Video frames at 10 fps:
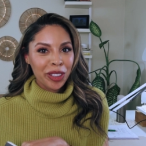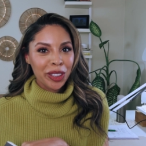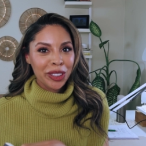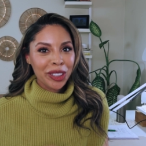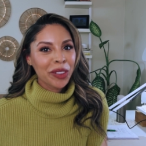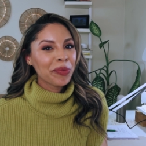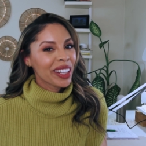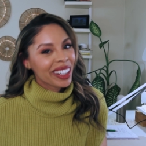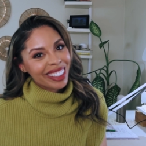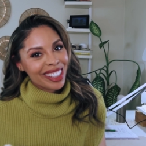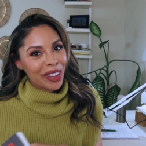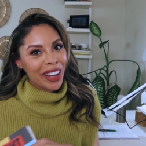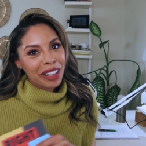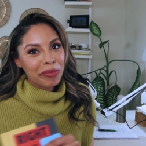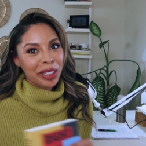further ado, let's go
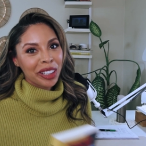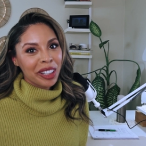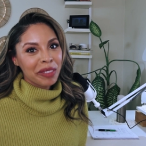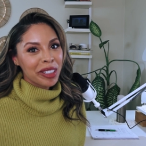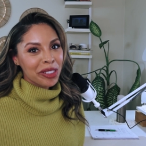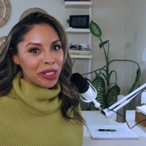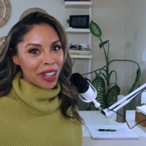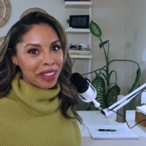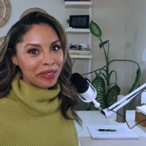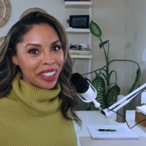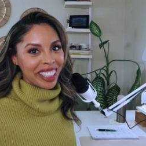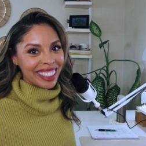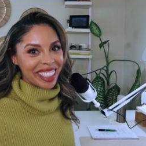ahead and bring on Mr. John Frank